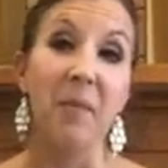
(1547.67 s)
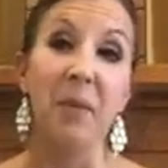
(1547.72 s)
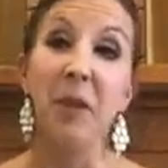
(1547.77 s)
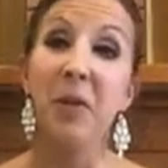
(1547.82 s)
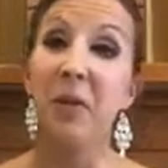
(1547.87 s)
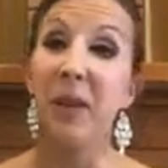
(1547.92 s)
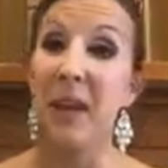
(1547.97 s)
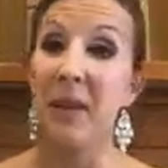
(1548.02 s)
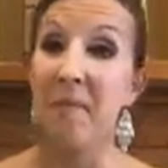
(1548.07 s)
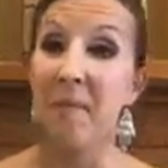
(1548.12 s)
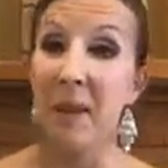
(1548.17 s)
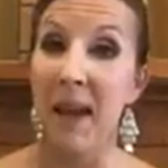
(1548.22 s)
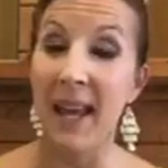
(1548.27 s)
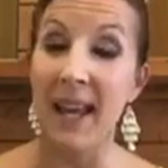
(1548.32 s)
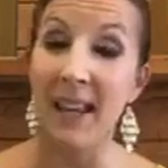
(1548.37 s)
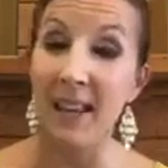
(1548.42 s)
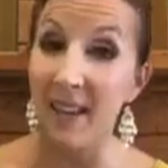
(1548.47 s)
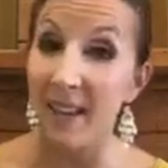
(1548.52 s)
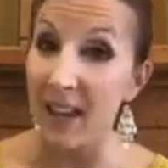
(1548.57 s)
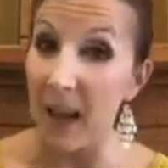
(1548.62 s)
You can
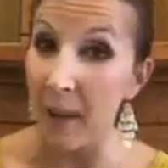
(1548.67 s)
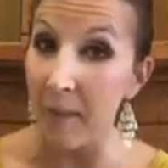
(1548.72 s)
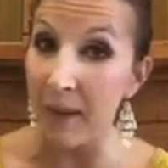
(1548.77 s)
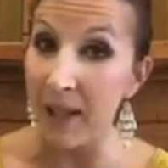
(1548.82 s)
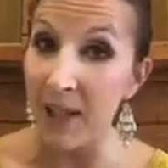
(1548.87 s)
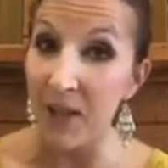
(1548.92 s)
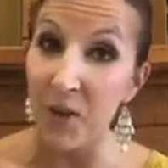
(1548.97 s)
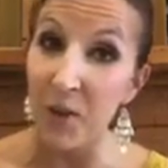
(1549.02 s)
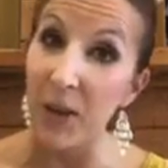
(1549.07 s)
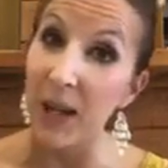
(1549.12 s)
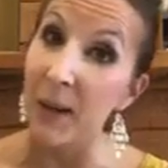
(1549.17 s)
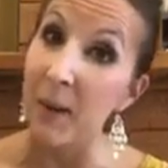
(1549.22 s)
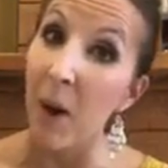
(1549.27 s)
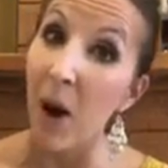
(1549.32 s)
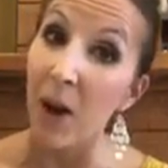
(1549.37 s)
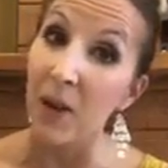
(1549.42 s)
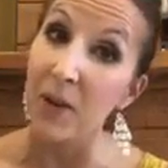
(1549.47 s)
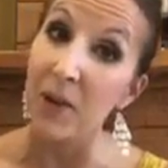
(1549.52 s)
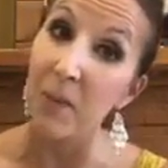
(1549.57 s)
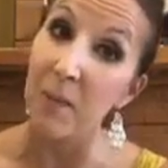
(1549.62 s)
make gummies. You can
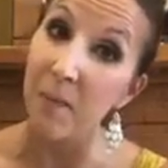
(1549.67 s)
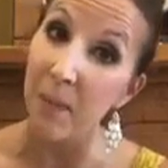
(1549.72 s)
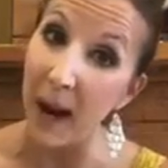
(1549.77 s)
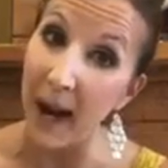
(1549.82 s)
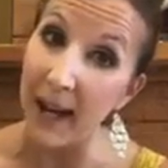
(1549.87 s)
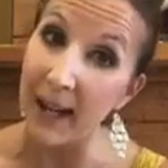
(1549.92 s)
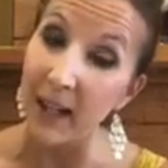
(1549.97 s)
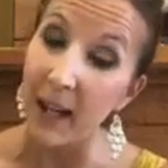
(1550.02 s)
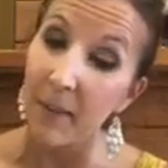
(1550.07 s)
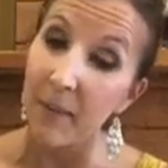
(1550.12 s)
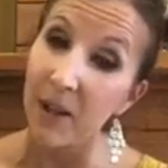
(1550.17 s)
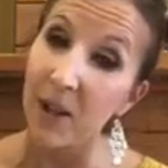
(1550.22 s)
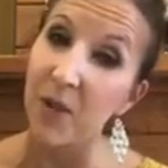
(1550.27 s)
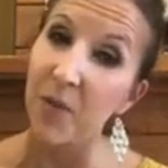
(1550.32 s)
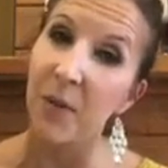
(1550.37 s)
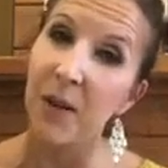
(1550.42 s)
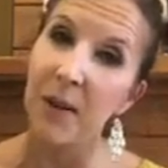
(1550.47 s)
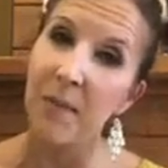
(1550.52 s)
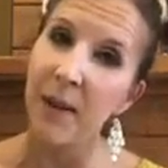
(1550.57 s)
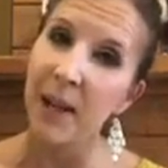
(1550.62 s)
also buy gummies.
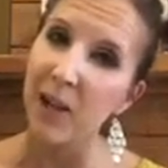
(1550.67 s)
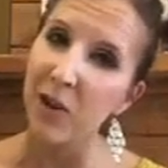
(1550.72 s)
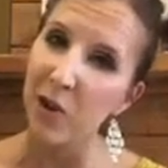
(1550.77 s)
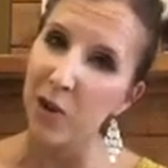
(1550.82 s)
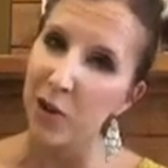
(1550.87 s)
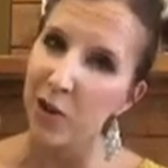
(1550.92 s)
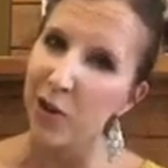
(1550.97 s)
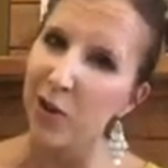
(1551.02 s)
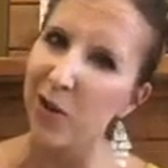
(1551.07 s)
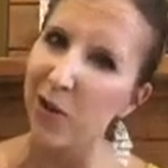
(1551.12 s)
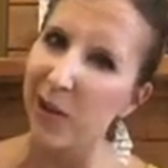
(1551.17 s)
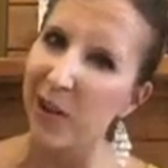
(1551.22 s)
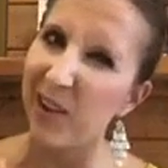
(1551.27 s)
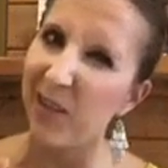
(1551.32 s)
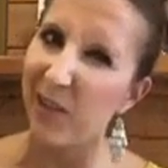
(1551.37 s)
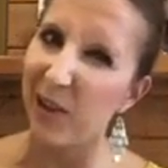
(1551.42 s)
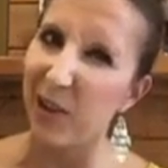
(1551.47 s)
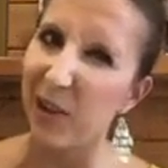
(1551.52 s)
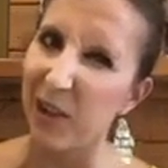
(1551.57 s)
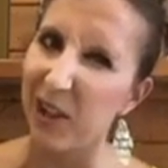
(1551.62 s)
You want to make sure you're
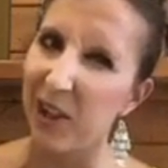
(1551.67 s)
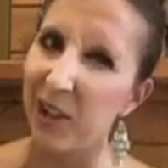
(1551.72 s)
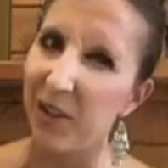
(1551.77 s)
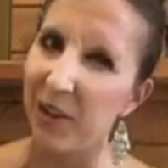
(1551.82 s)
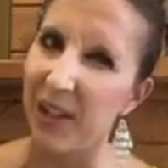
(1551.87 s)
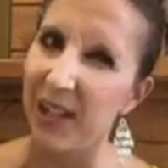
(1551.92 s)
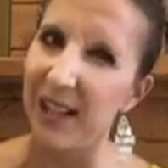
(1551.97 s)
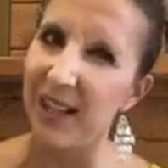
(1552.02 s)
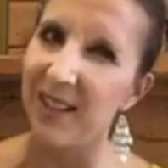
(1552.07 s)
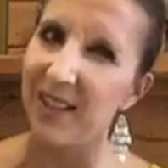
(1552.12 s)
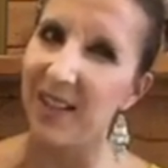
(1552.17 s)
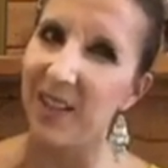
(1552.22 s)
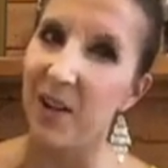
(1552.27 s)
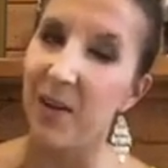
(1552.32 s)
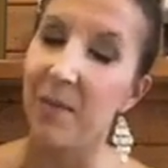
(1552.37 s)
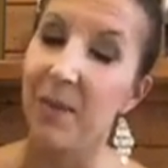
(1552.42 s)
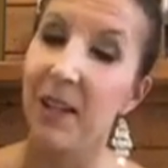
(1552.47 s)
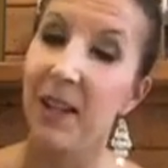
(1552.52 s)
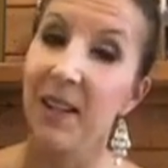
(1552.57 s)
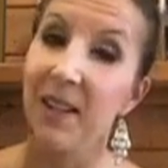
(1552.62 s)
looking for good ingredients
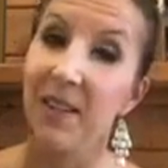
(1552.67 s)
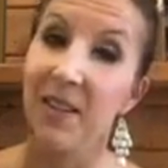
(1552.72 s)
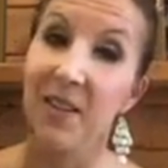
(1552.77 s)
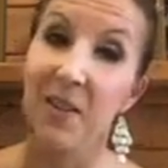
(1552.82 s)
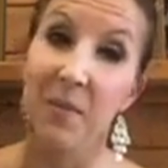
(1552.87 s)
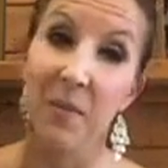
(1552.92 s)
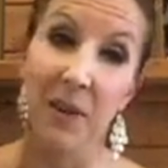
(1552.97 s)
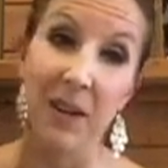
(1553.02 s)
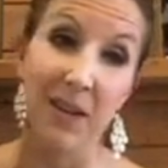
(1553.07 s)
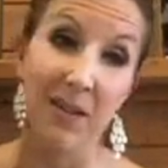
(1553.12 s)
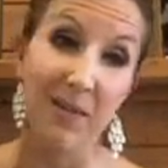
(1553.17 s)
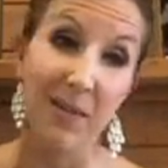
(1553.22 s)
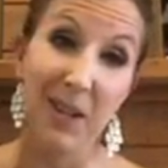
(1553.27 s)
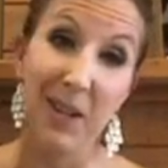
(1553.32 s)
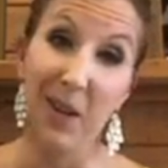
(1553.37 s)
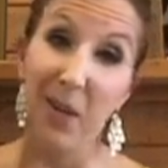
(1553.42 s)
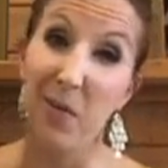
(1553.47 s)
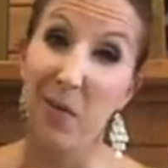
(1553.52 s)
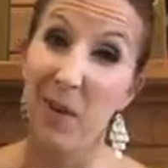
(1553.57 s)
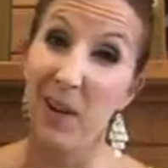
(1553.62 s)
though, because you
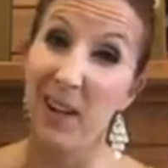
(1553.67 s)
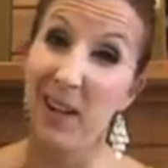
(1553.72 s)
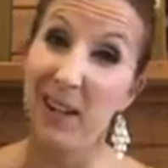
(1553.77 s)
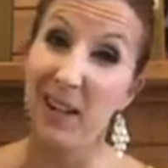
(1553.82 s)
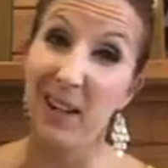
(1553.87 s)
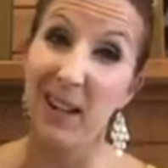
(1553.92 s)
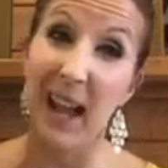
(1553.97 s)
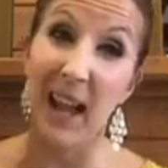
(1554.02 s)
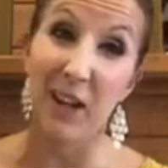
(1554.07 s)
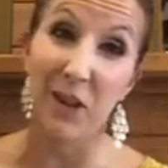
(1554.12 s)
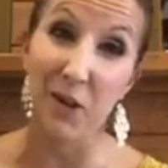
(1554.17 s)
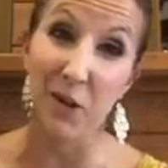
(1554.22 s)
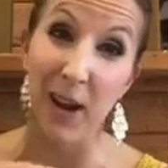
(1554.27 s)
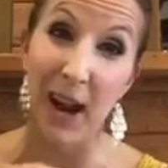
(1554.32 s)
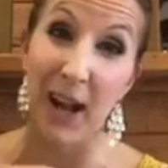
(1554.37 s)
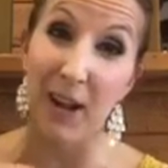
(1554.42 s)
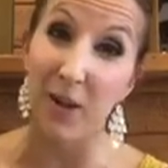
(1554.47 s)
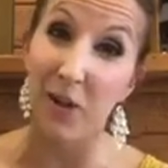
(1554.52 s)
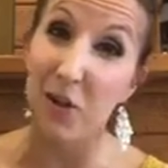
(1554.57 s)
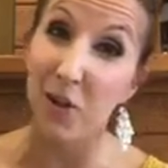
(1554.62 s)
don't want any extra
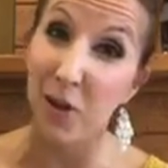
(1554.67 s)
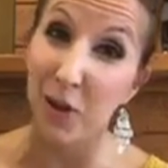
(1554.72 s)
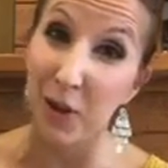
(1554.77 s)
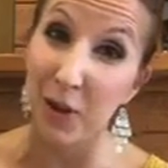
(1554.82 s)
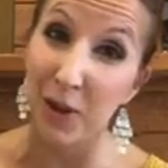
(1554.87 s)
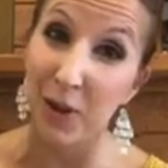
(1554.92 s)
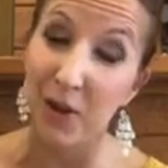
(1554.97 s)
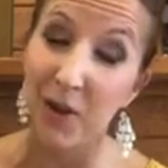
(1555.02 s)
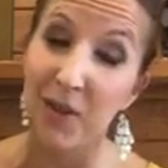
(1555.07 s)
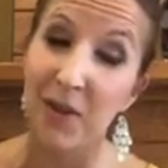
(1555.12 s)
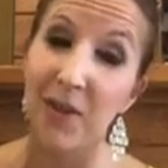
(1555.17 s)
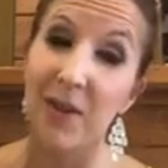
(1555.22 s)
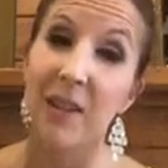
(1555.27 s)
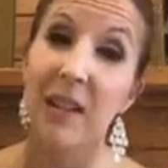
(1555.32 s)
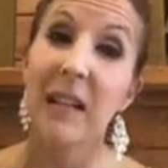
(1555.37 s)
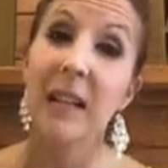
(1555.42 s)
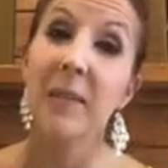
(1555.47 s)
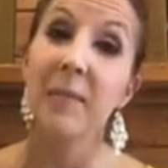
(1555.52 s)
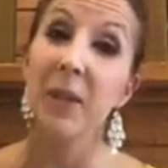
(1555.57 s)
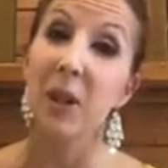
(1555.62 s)
added sugars,
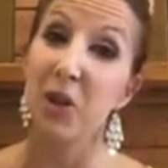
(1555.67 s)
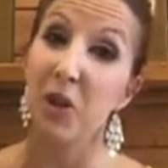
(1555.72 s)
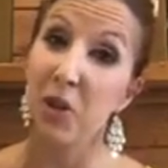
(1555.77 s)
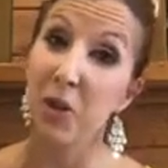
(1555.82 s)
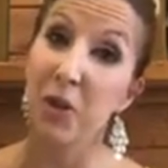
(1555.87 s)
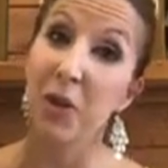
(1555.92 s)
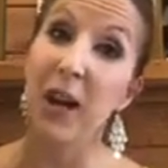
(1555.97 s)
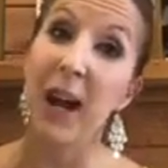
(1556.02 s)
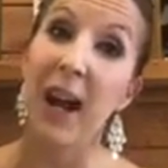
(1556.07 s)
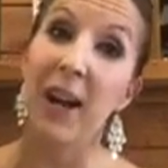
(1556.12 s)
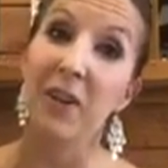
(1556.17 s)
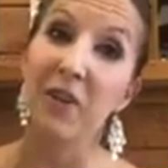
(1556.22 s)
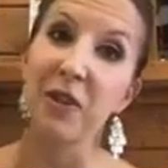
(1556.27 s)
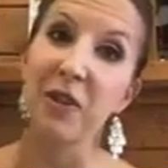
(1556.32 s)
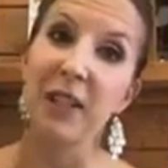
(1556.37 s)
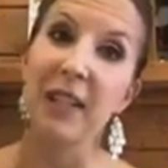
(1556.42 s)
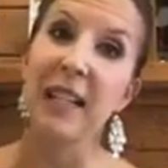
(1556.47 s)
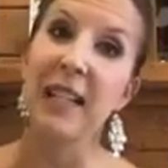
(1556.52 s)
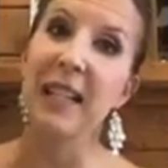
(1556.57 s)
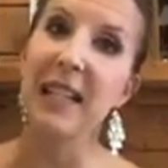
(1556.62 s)
because sugar
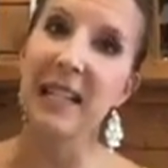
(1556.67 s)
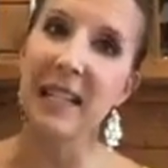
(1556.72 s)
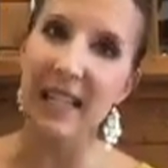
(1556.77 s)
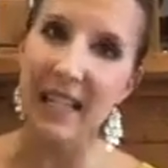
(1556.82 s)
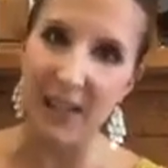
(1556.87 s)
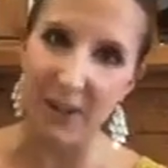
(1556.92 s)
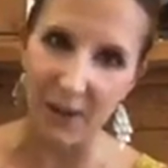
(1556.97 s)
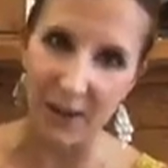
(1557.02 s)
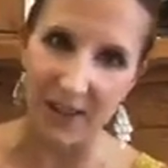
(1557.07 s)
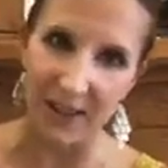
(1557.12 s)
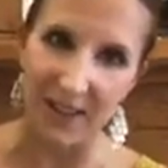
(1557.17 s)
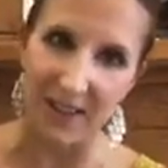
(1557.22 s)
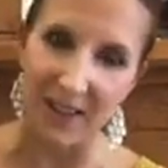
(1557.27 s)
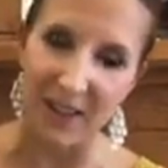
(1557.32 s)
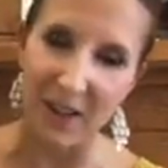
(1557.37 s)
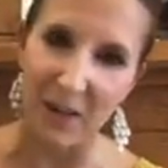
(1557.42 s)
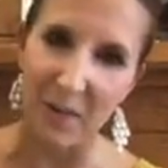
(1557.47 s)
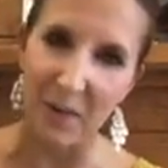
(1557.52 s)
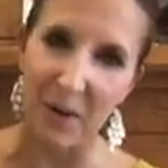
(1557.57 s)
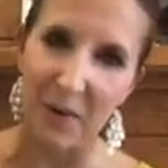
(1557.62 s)
actually decreases
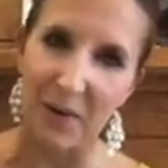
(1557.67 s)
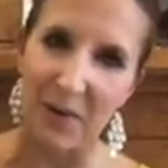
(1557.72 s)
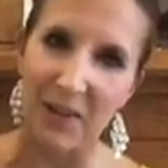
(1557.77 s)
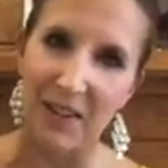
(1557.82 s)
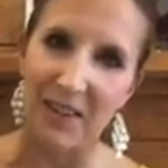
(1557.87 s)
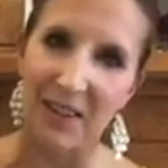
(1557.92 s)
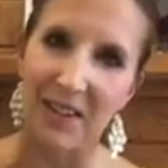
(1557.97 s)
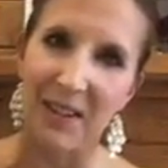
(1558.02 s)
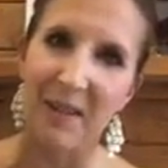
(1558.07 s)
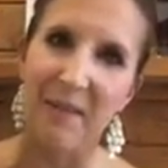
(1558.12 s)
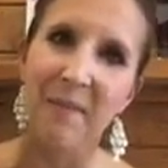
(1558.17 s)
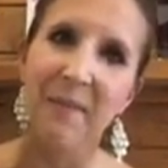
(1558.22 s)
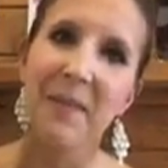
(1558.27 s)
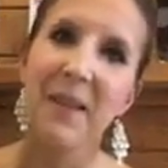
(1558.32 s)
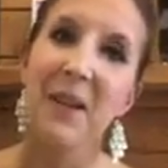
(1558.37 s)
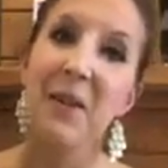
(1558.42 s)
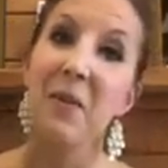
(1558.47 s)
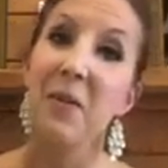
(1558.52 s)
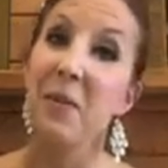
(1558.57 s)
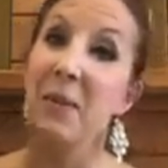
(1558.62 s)
the immune system.
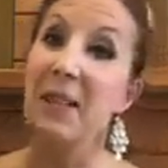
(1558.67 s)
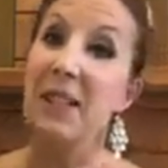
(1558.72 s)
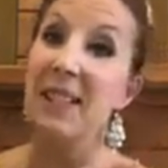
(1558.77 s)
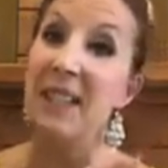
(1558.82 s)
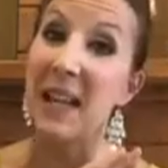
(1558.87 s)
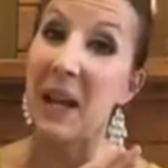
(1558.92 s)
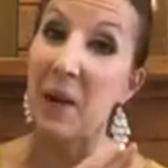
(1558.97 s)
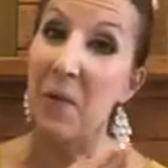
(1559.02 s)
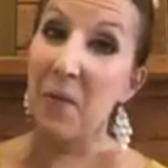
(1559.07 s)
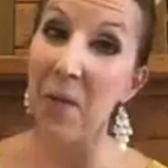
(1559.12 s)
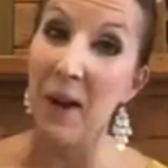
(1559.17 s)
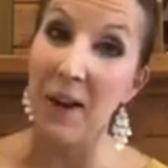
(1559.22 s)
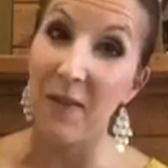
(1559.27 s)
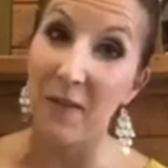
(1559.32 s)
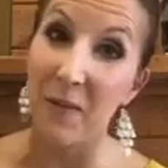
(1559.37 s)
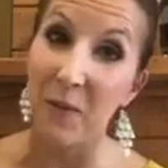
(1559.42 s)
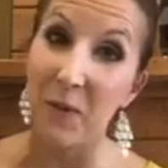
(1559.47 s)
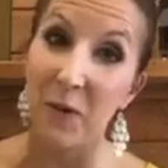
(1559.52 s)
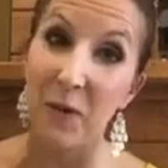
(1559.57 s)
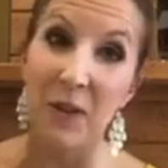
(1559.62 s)
We want to stay away
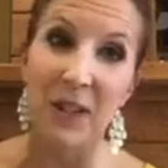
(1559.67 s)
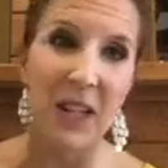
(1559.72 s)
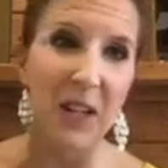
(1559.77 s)
from sugars.